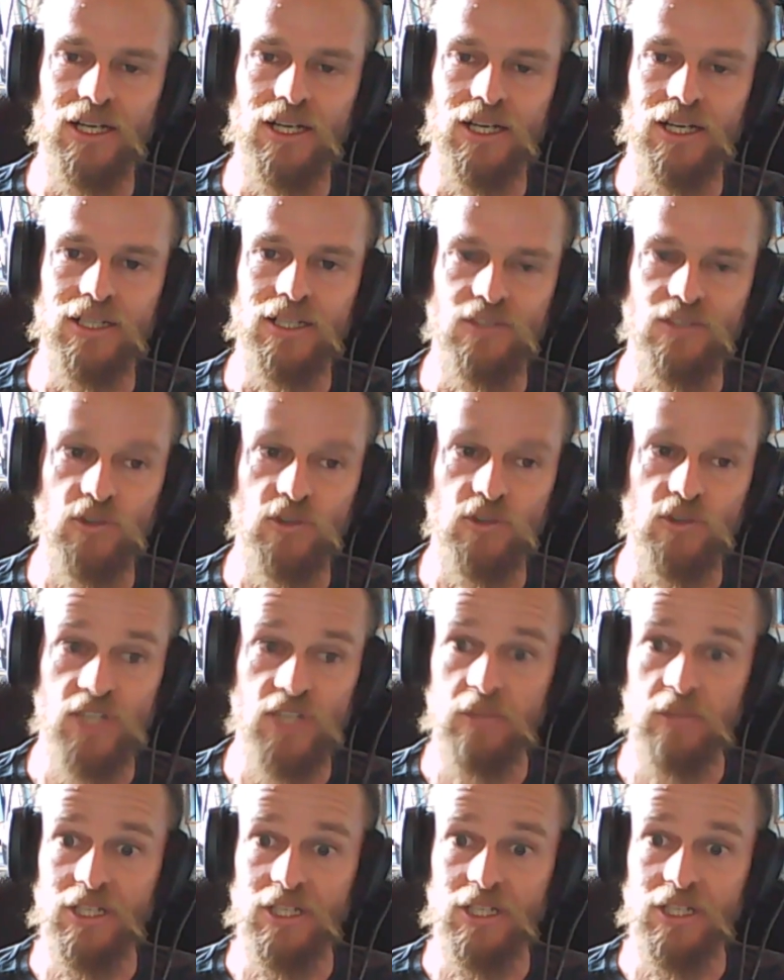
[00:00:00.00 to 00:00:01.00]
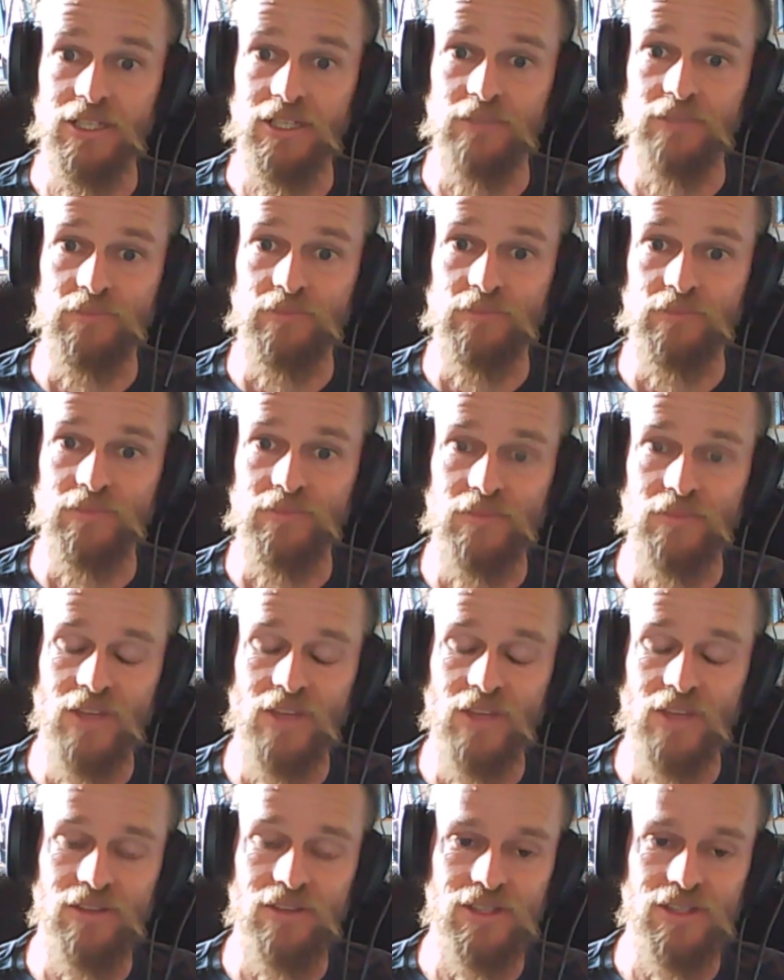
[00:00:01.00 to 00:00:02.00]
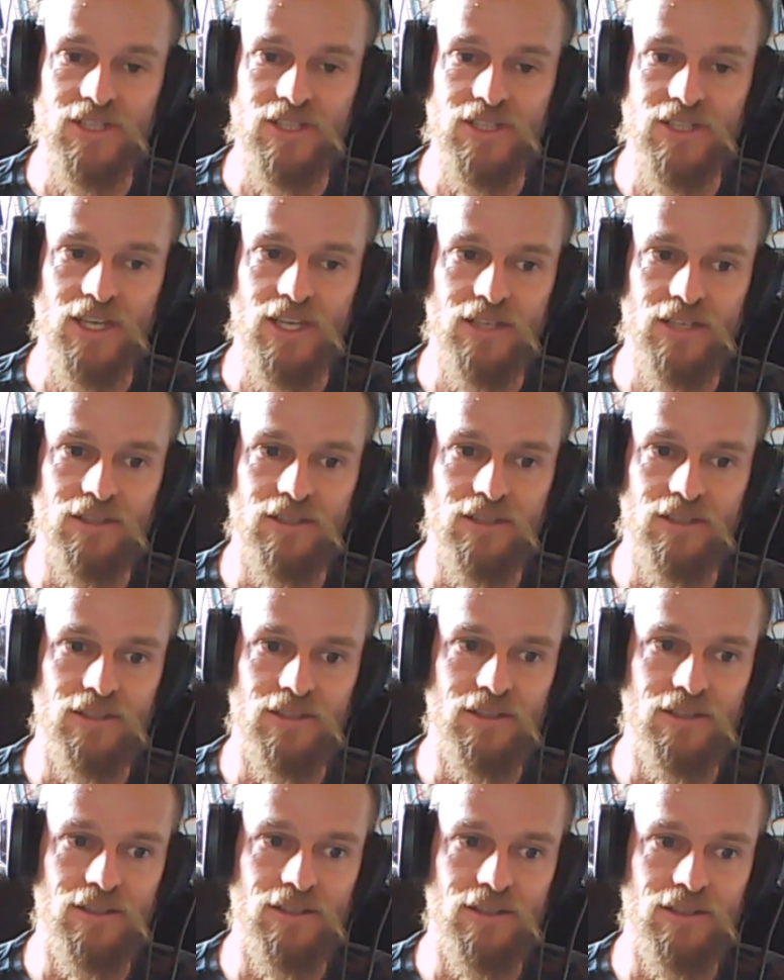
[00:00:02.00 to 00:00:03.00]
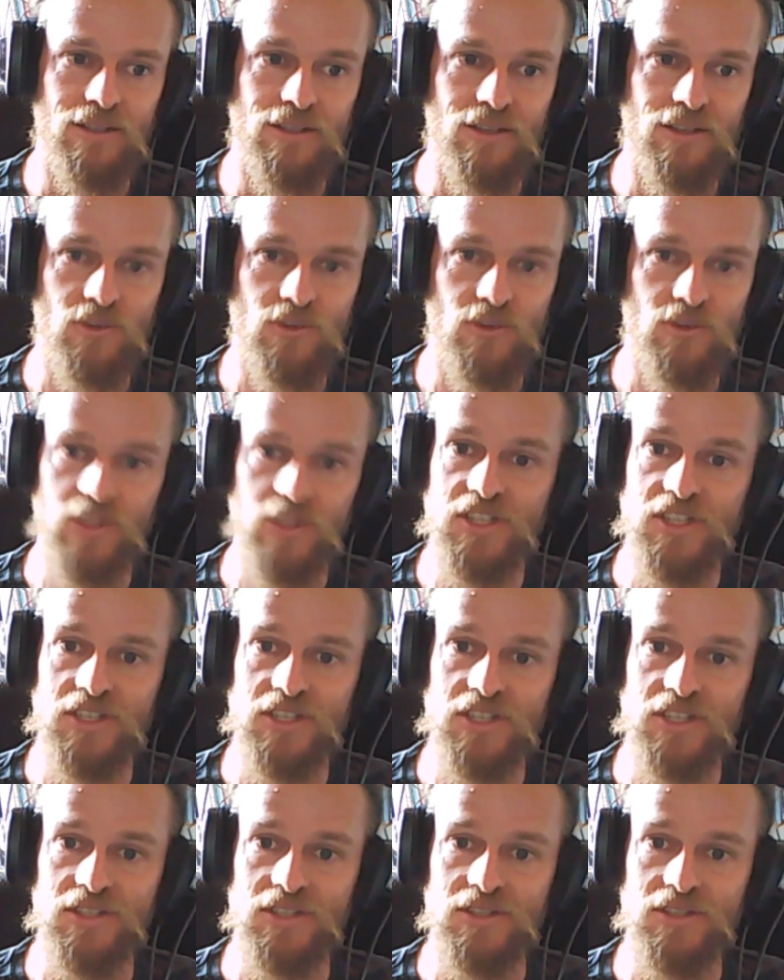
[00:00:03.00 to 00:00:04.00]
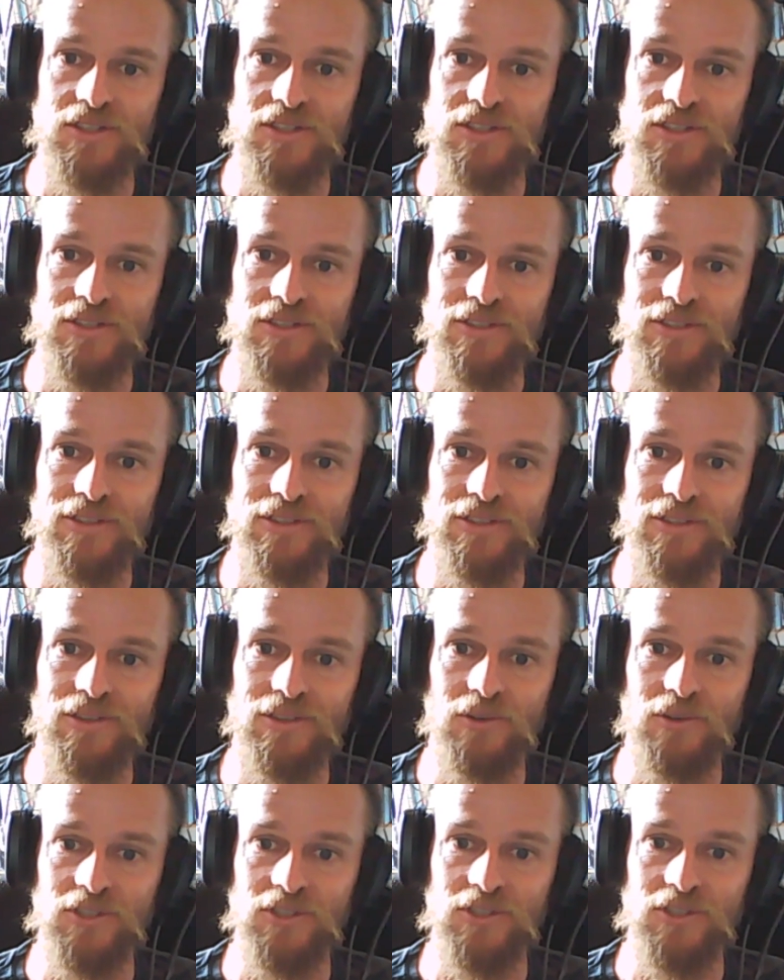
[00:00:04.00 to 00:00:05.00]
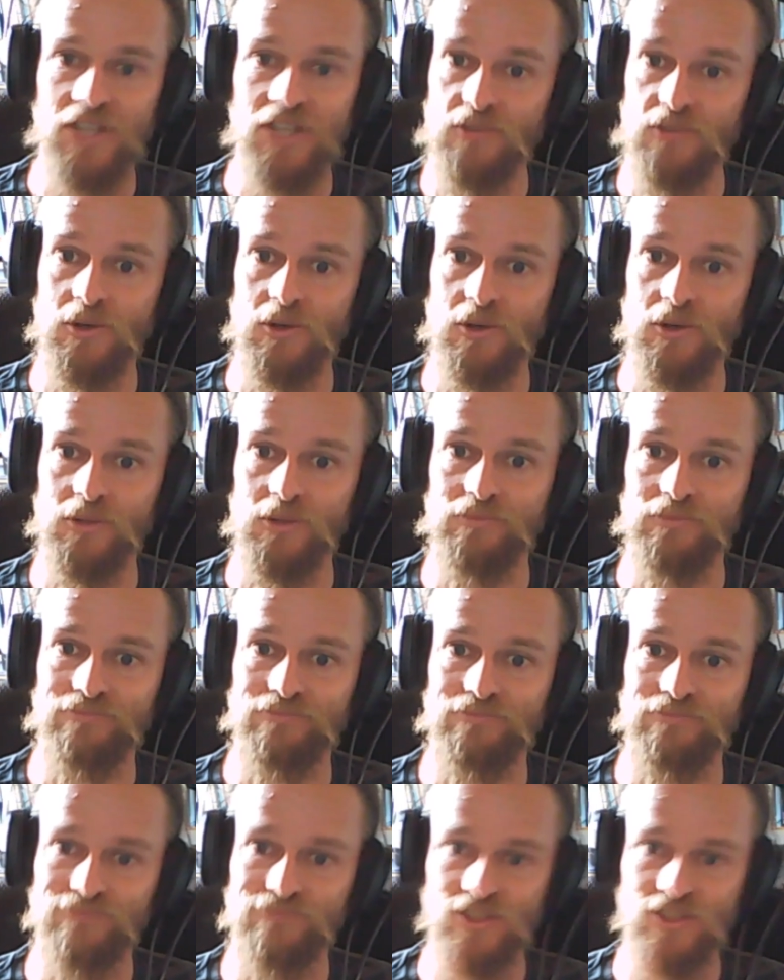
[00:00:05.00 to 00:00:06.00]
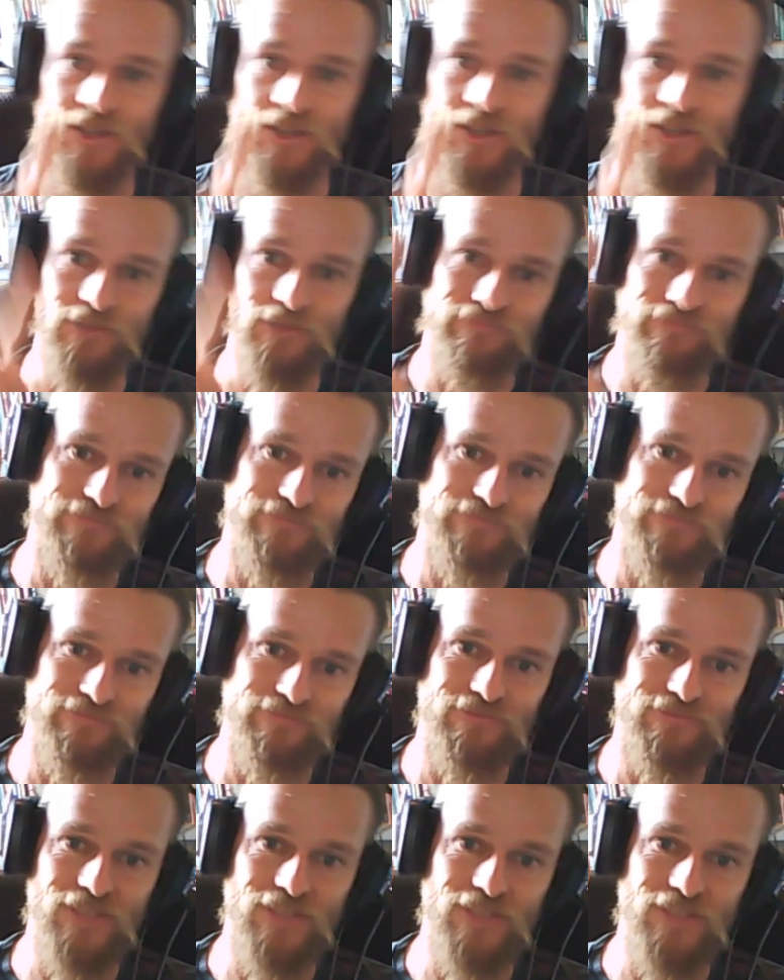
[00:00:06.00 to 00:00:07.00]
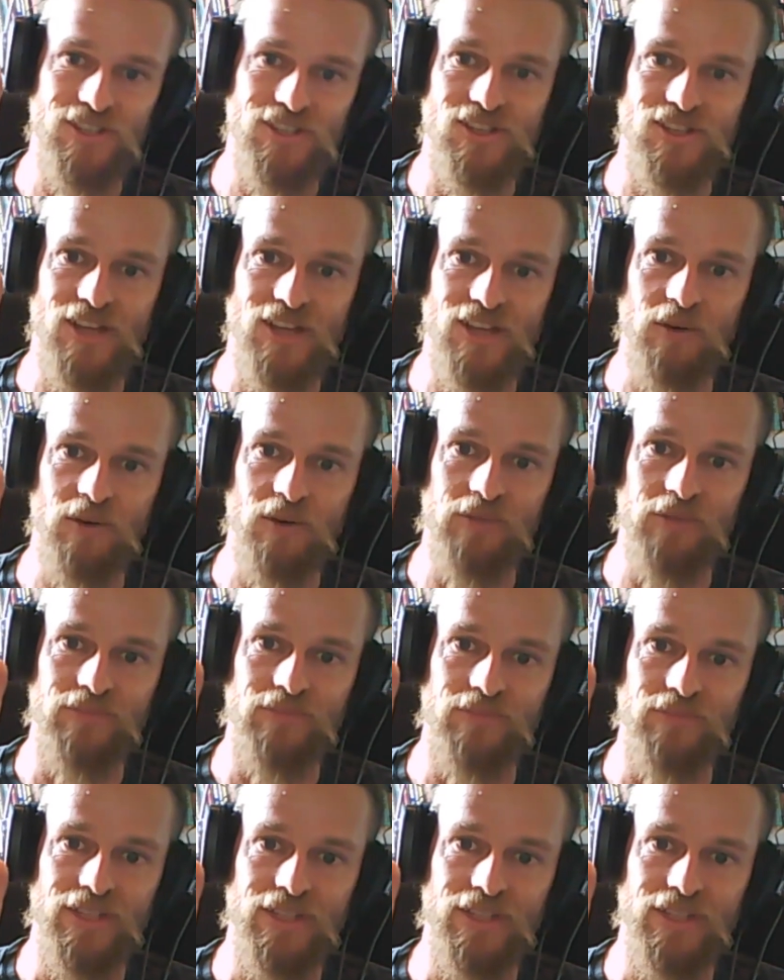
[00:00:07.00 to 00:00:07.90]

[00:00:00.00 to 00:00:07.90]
if you're a demon leader than to get 3 6s on your death roll. So here's to that one.